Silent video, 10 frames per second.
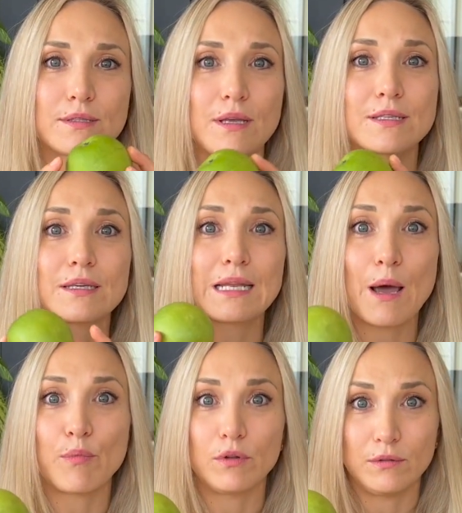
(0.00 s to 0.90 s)
It's an
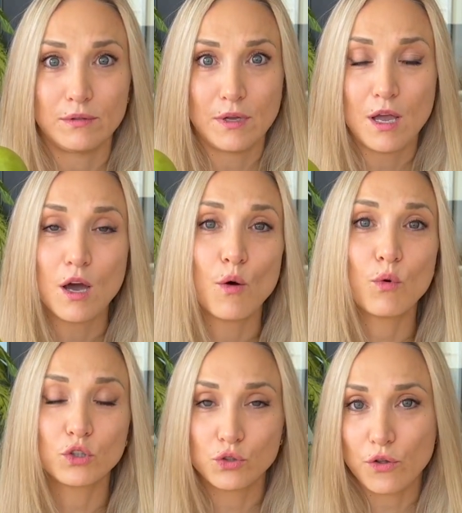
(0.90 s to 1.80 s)
apple.
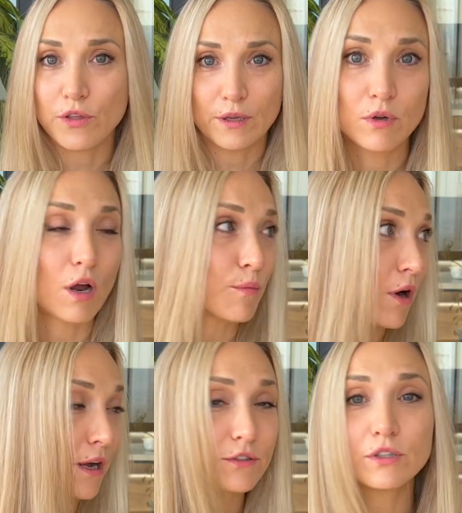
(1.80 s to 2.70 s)
What do you think?
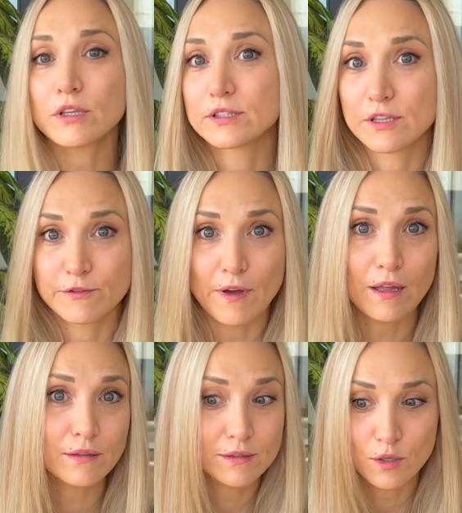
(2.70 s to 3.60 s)
Carbohydrate, is it fat,
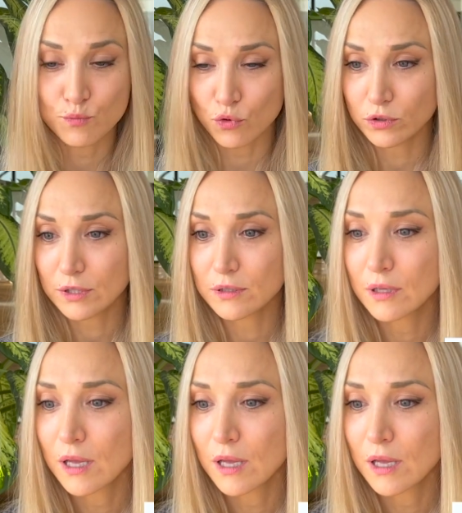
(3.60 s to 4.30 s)
is it protein?